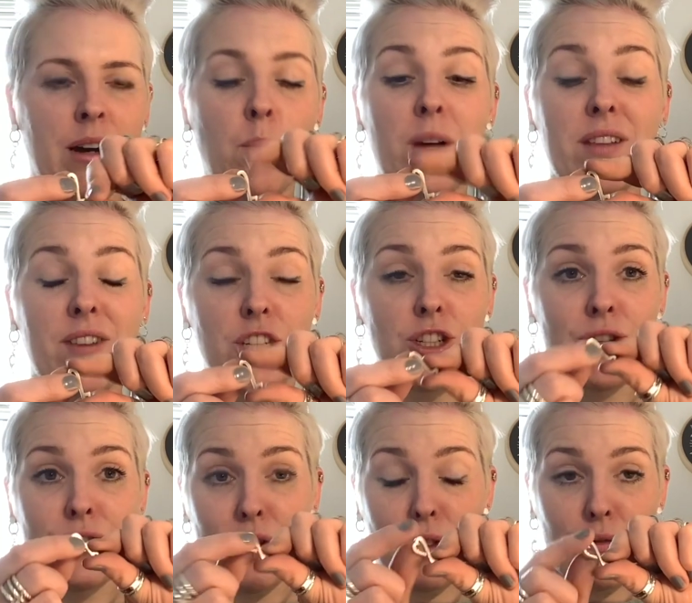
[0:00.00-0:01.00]
I will eventually
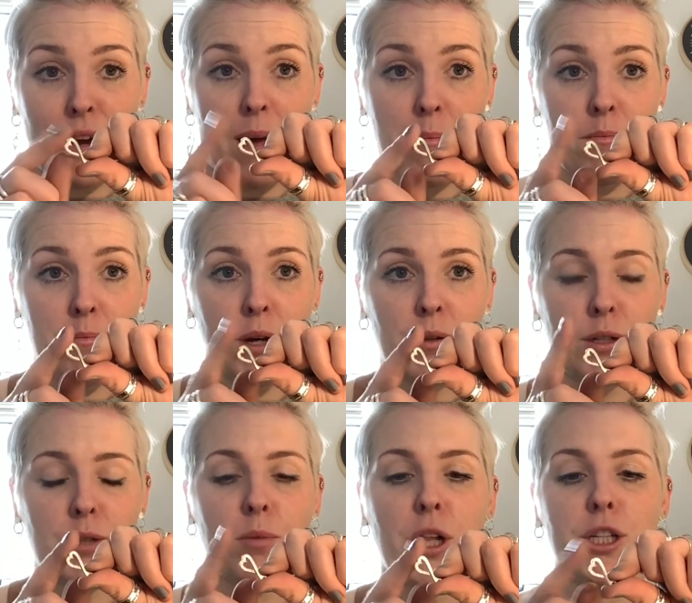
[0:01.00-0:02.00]
use a 3M
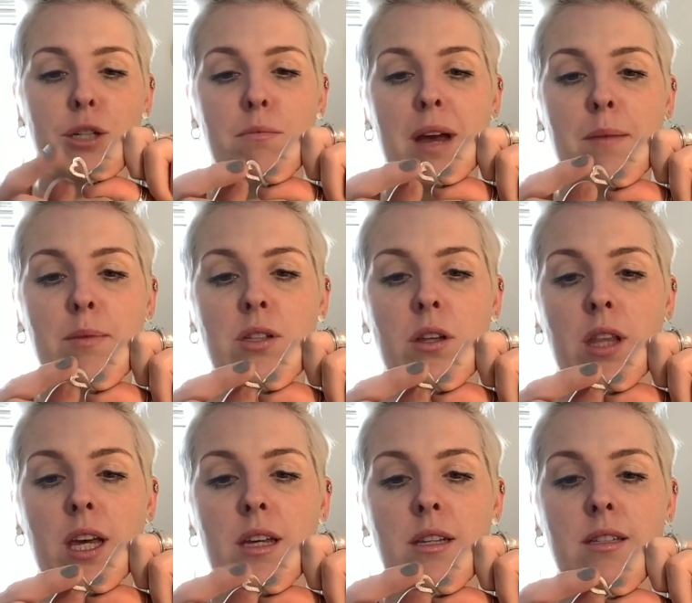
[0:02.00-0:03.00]
polishing papers on
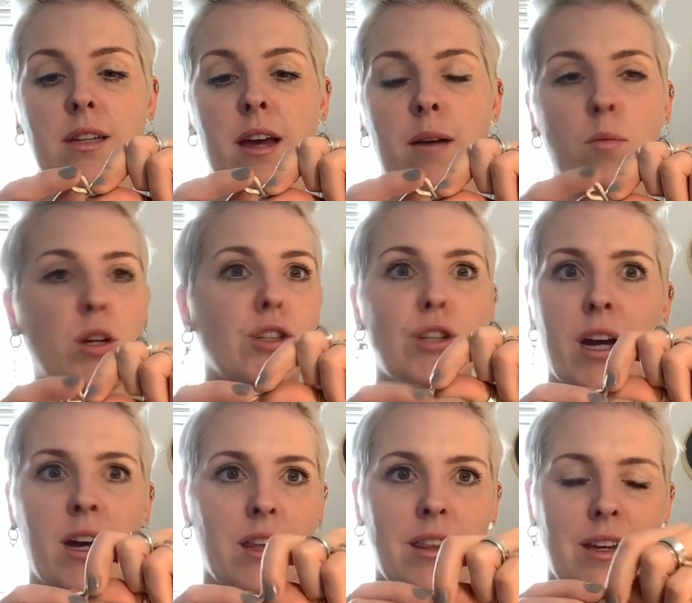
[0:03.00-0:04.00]
this, which
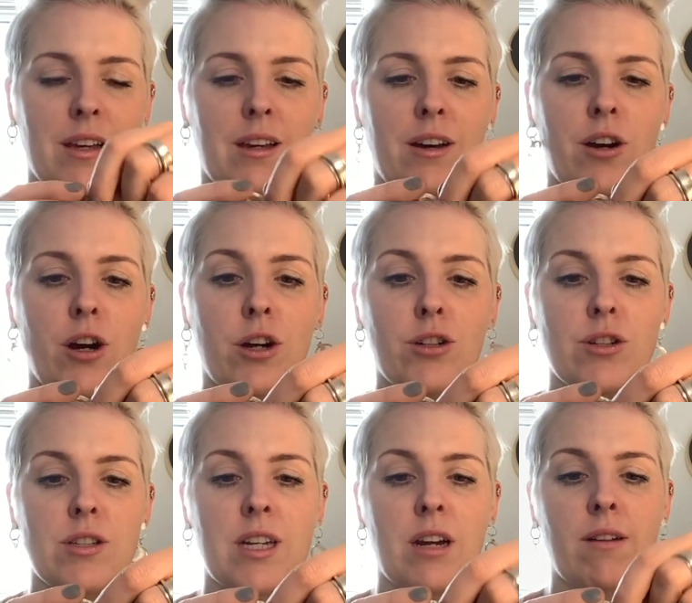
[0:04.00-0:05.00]
I think are
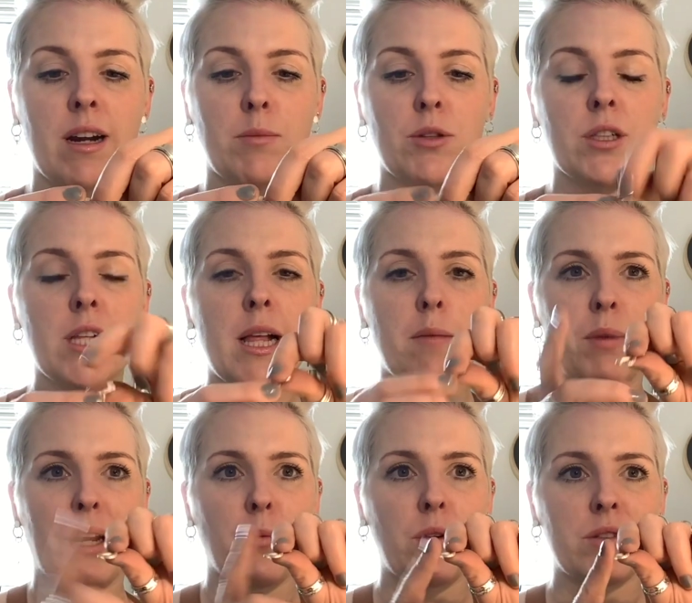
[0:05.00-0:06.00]
just incredible.
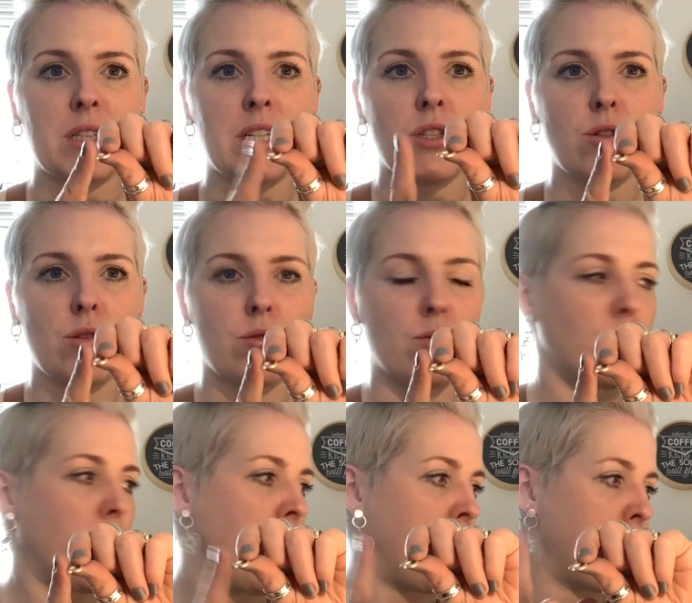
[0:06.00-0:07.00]
But I will need
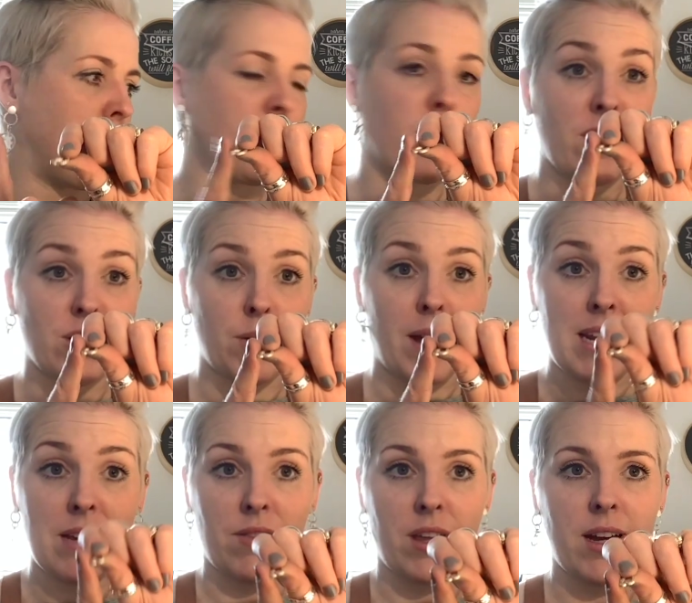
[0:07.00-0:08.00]
to, before I do
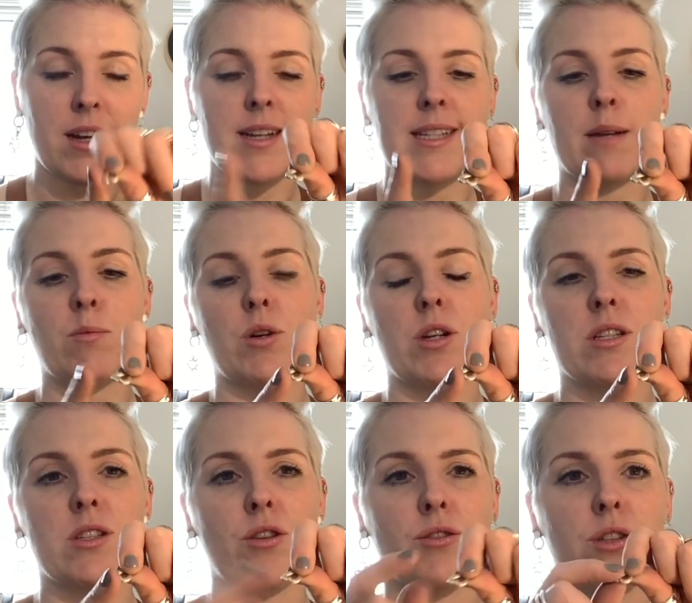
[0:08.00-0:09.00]
any of that, is I'm going to
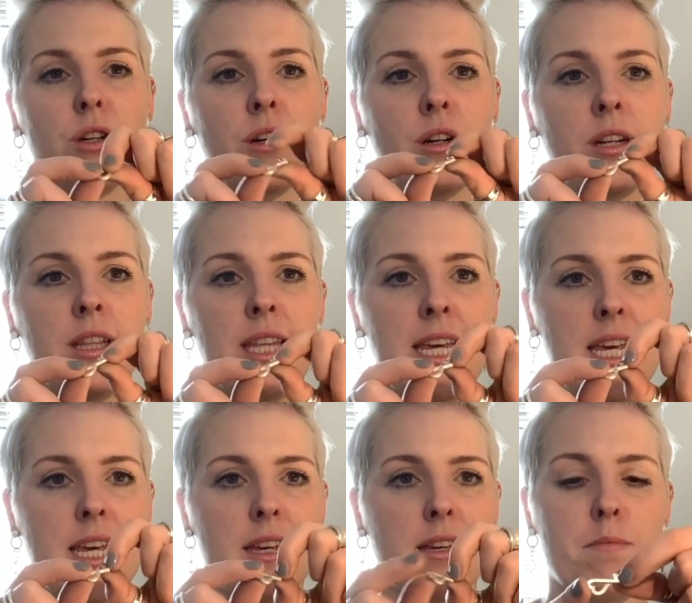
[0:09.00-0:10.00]
solder on
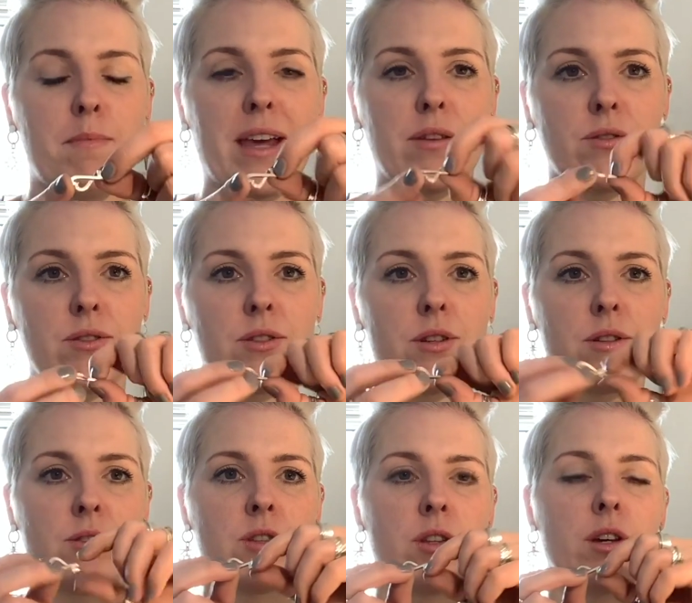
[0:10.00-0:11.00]
the bales
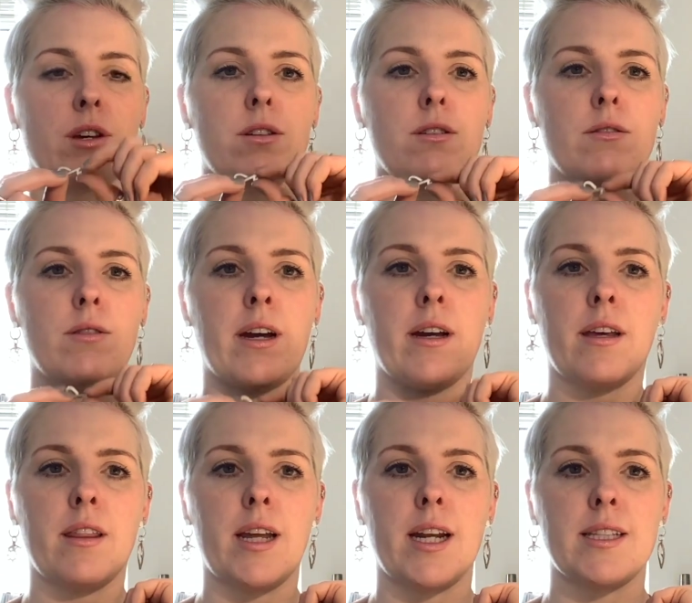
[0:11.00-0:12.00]
so that I
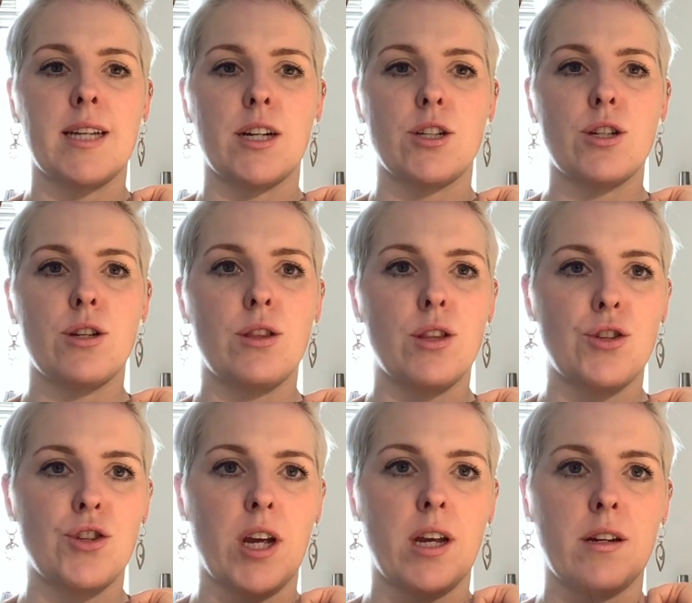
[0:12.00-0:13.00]
can then attach the
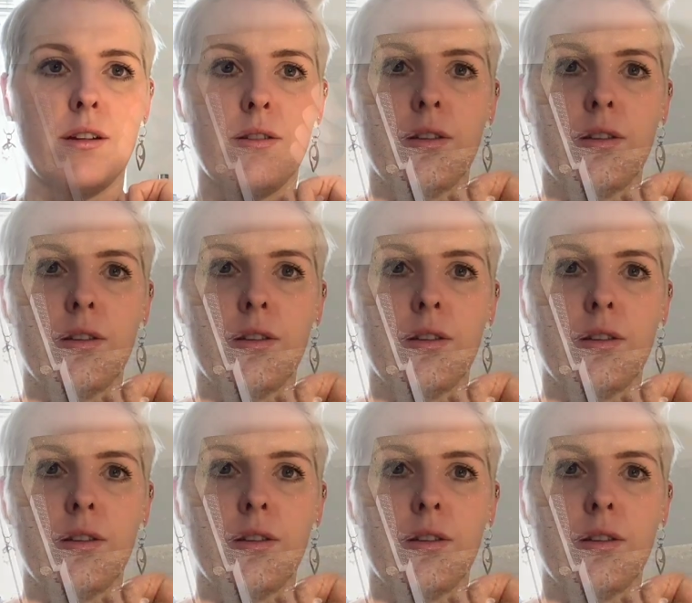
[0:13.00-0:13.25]
chain.